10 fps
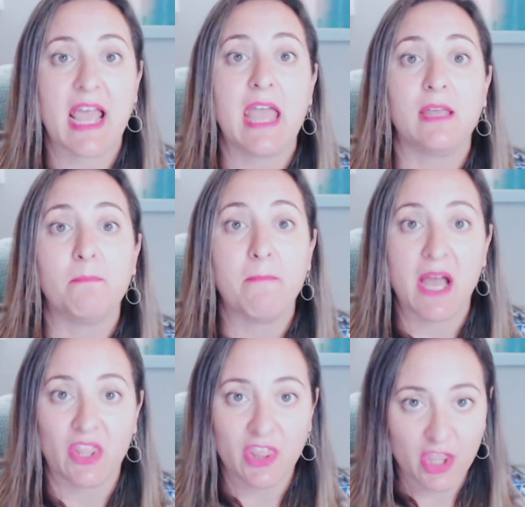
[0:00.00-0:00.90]
a
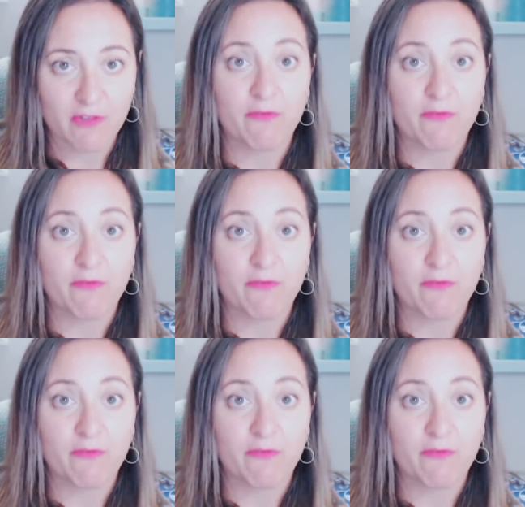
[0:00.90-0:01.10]
month